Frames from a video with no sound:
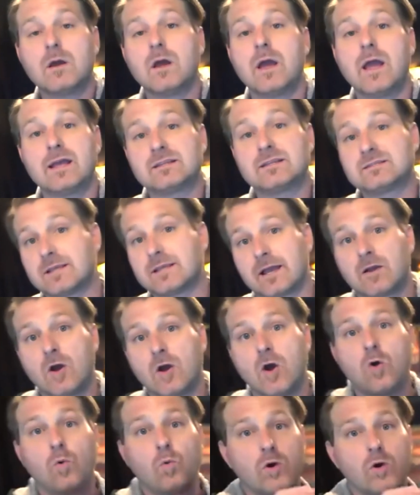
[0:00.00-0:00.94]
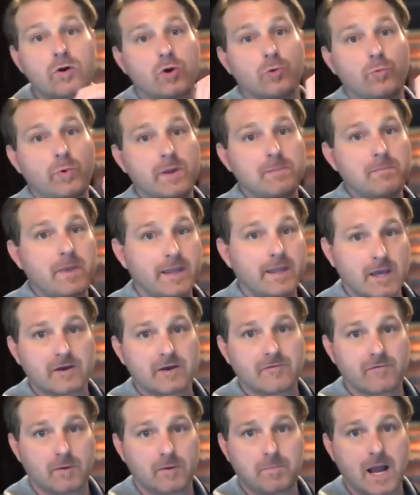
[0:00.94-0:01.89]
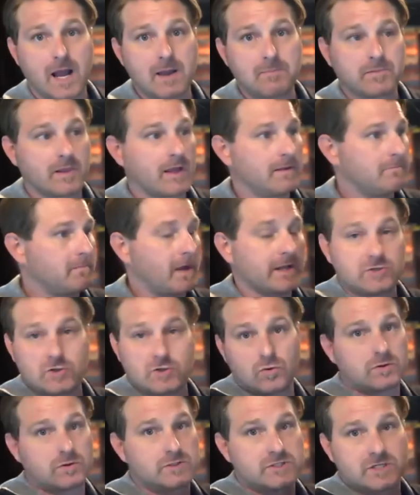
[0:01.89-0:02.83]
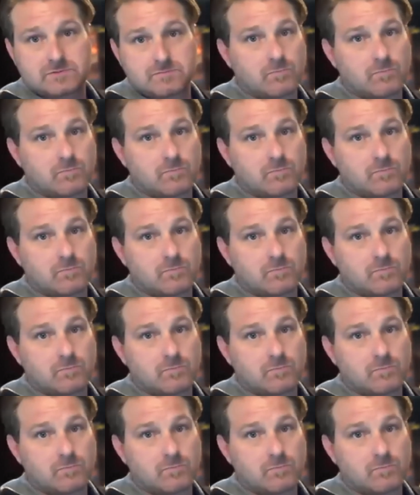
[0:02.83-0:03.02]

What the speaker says: It's like, what could we make out of our pipeline by doing just,